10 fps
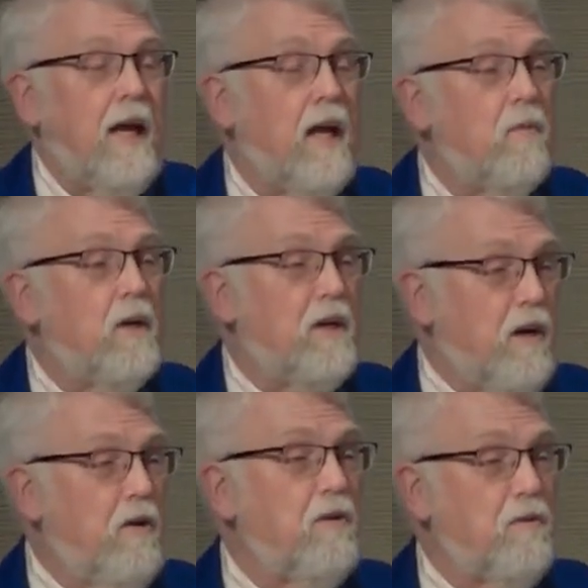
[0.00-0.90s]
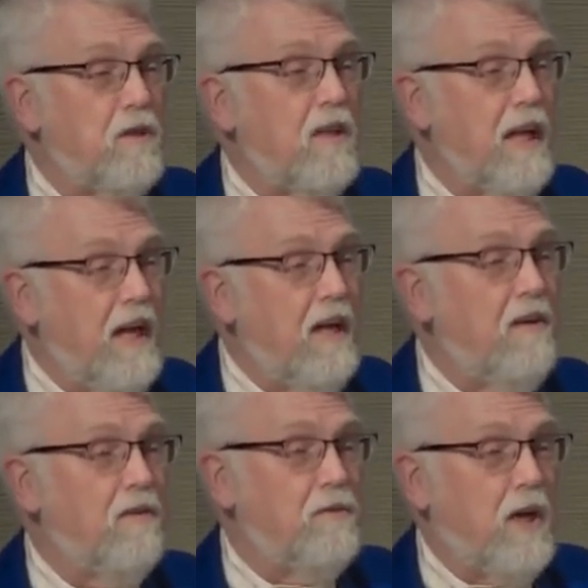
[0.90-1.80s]
and we go through the
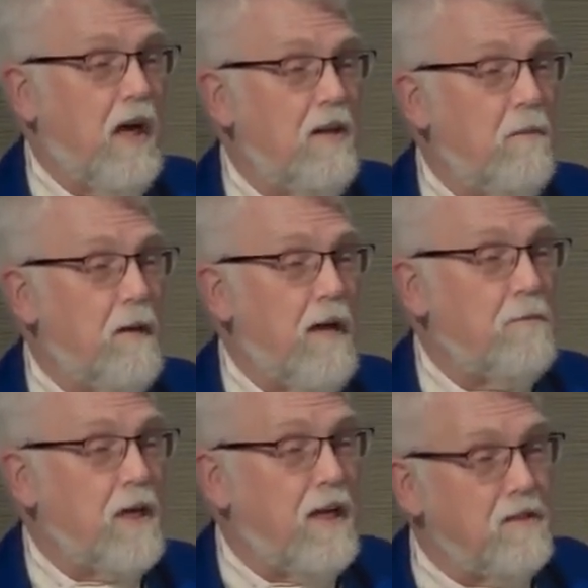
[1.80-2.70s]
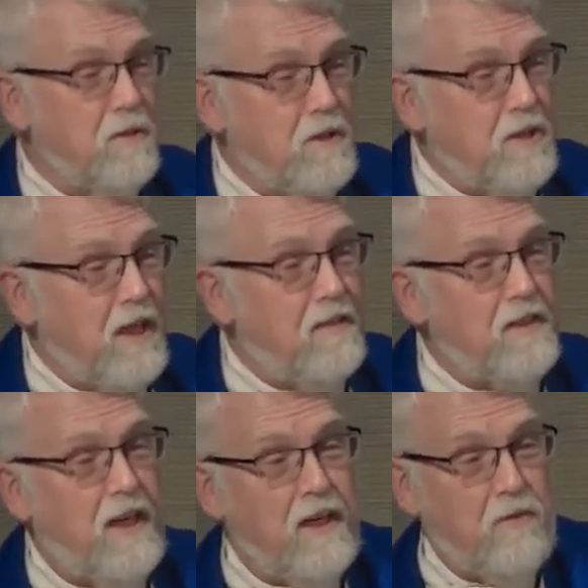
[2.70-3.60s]
land of John the Baptizer, which
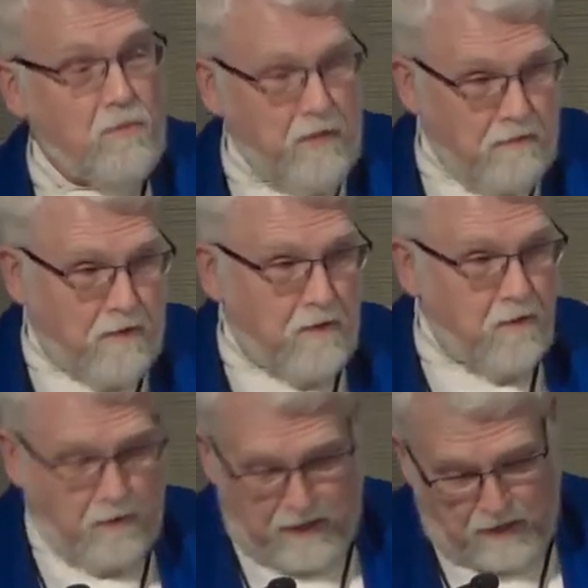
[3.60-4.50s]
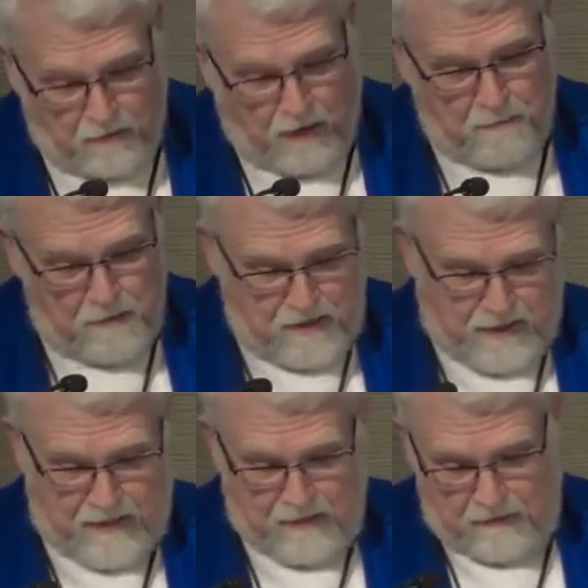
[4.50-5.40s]
has a river running right
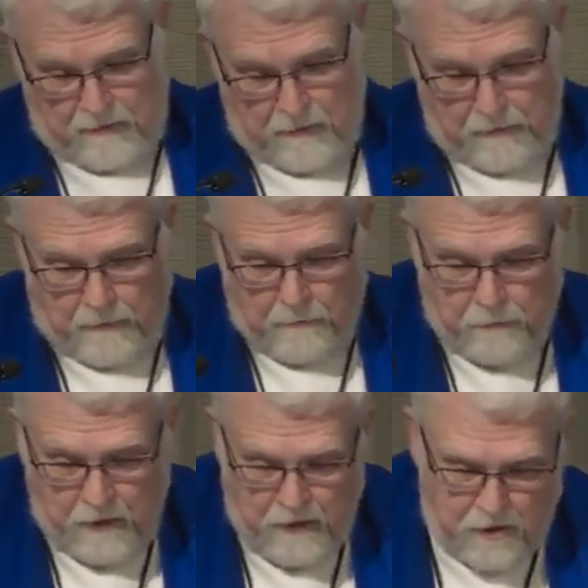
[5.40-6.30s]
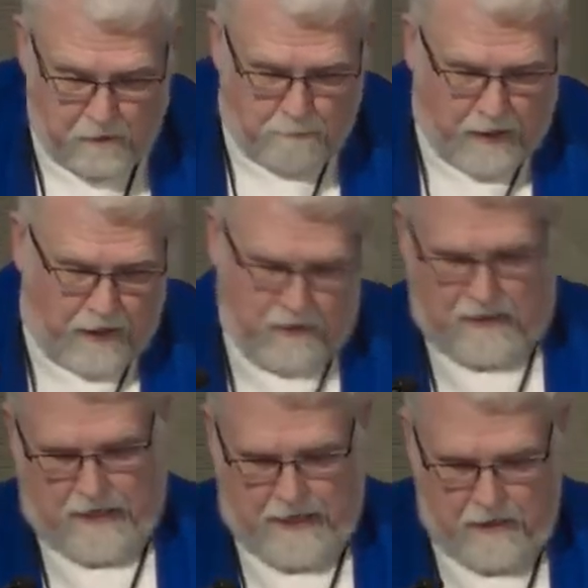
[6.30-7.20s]
beside it. It is a
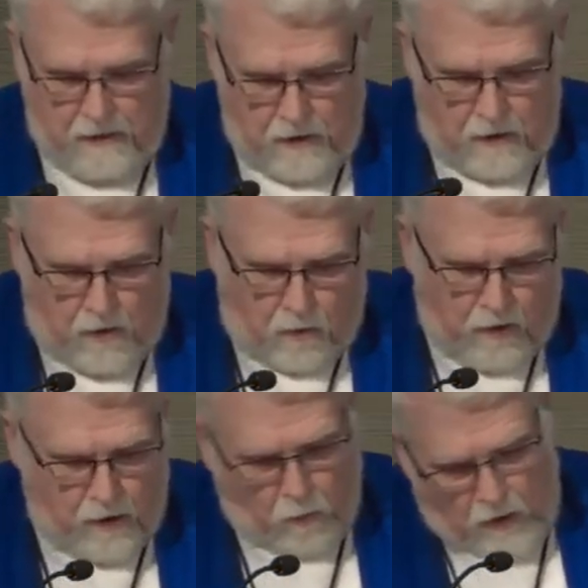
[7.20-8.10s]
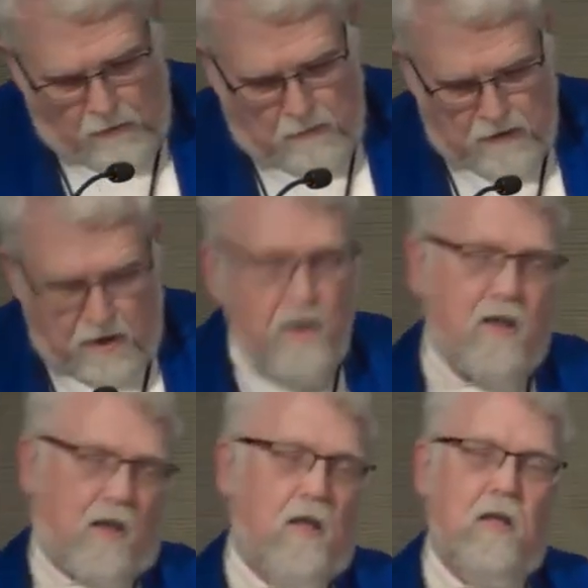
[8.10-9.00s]
barren land where one must
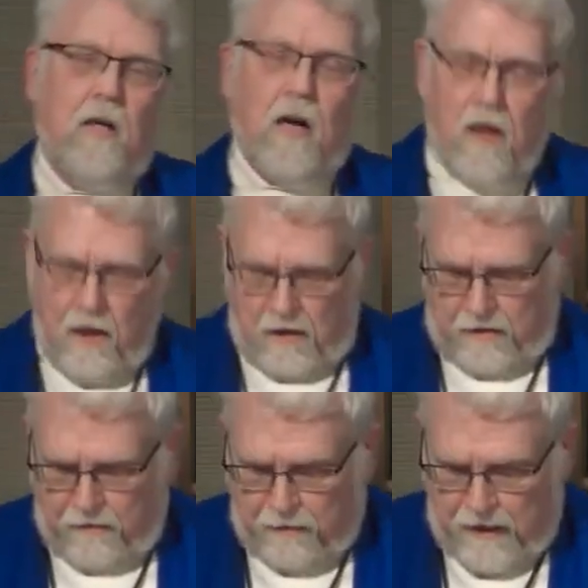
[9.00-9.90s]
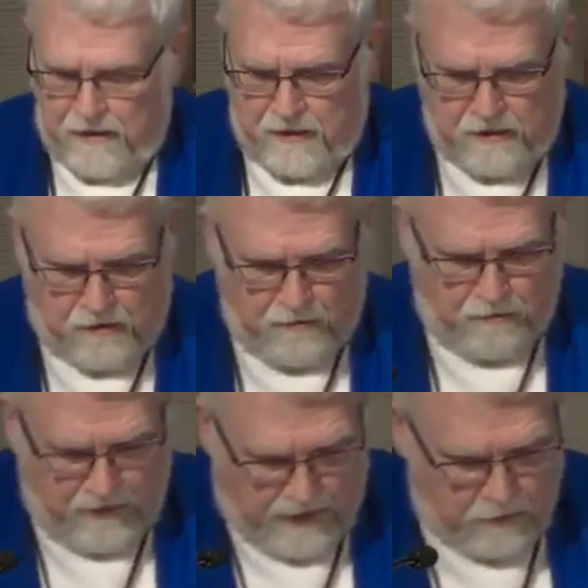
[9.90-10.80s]
look hard to find
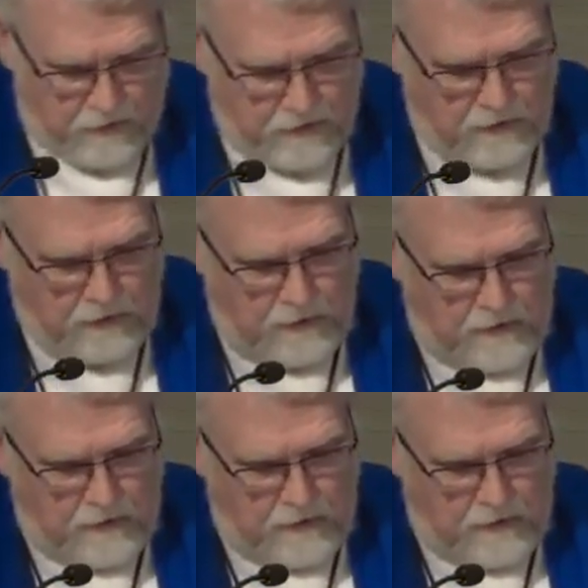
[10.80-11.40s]
desert flowers.